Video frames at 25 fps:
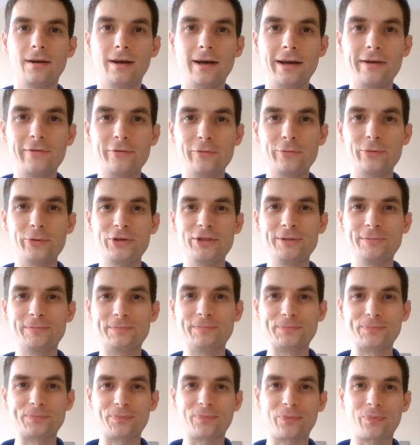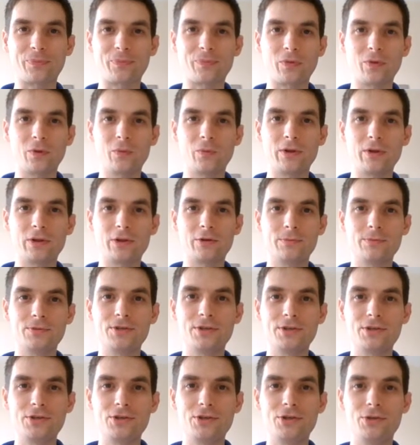Hi everybody, welcome
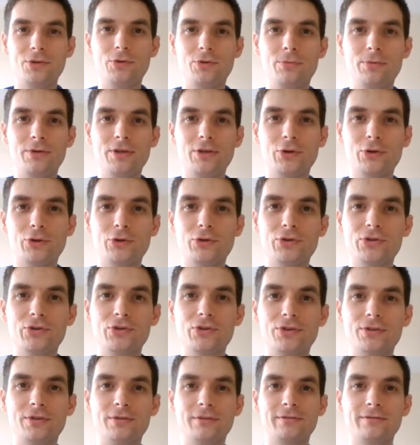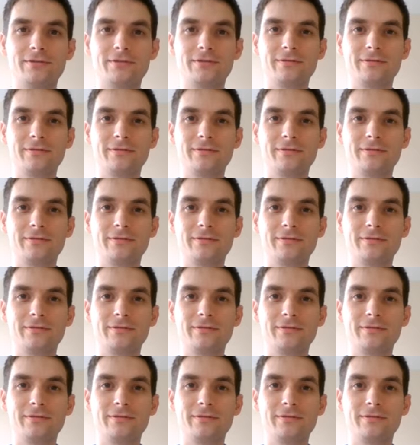to this Udemy course.